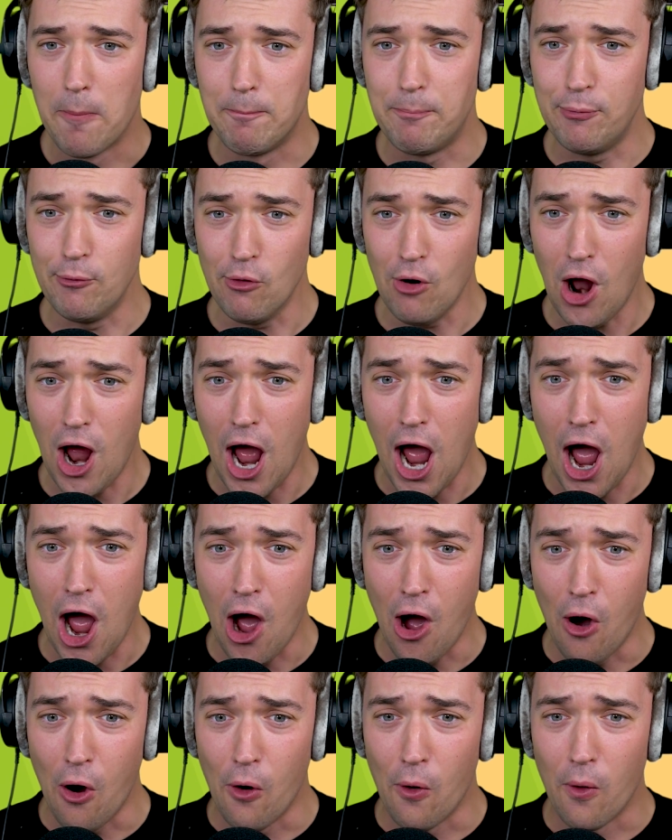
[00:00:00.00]

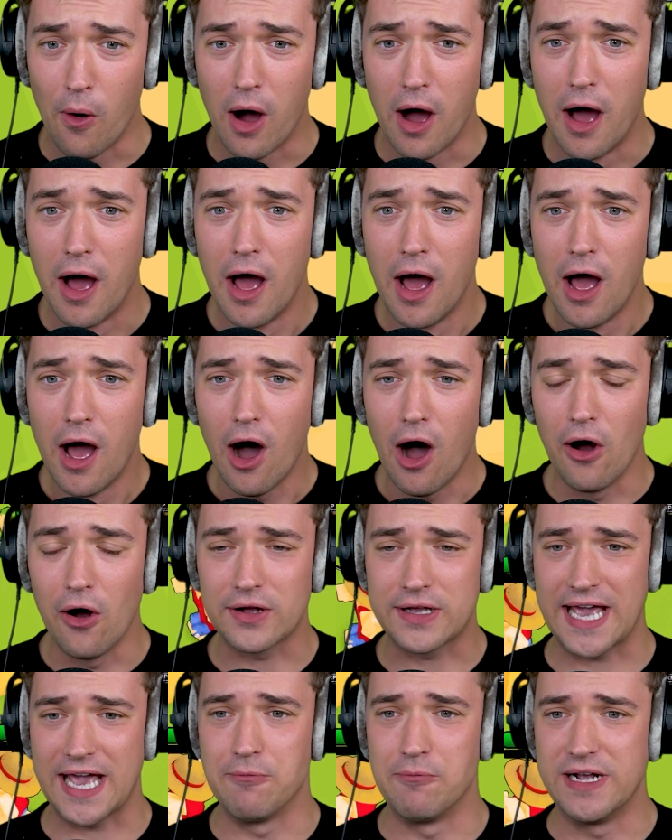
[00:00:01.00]
Bro!
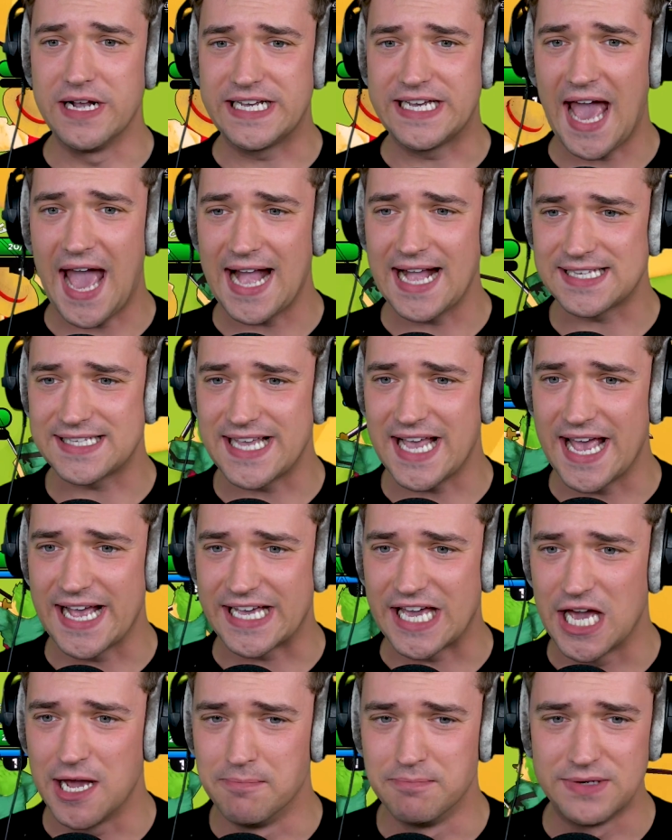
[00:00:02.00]
Okay, we can't take
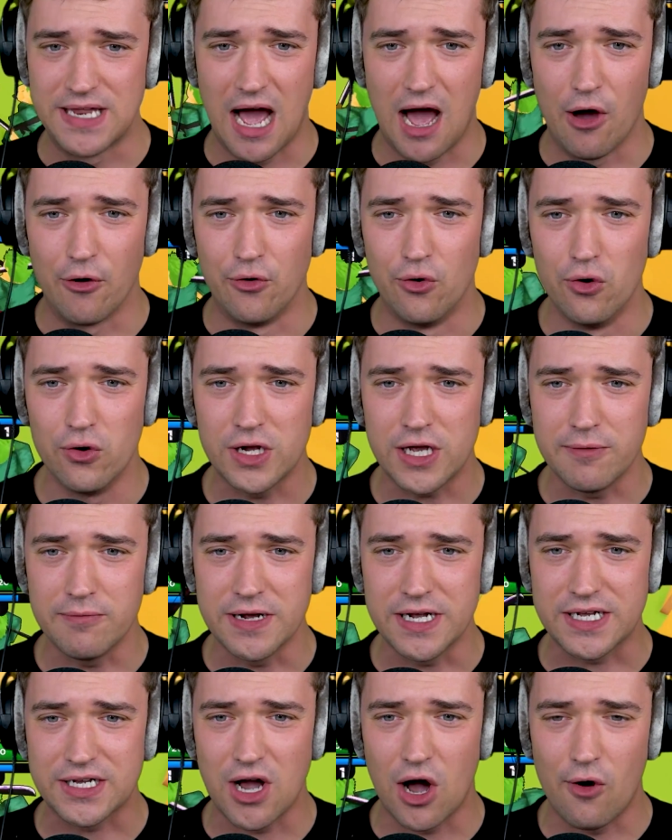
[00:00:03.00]
him down. Who can
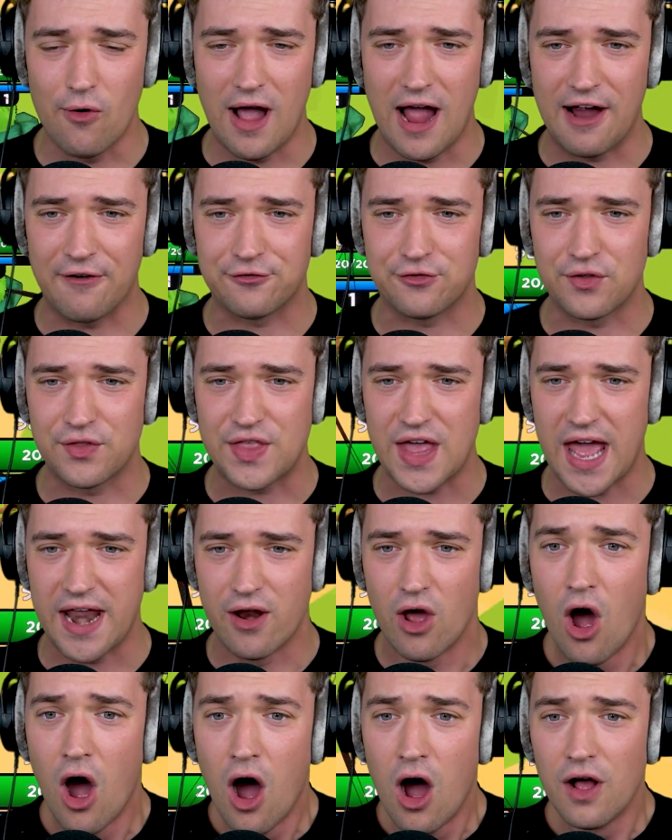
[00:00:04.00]
we go after then?
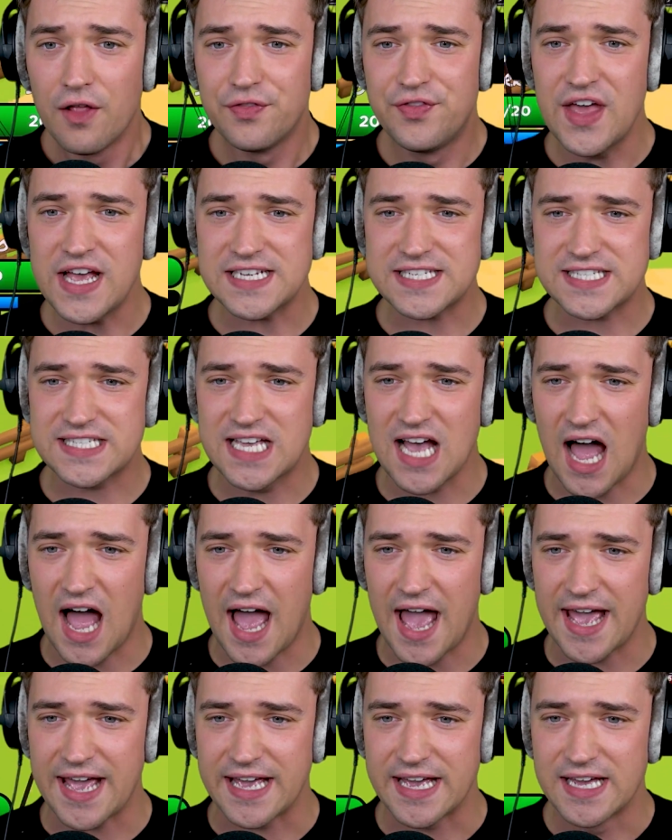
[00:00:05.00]
This guy,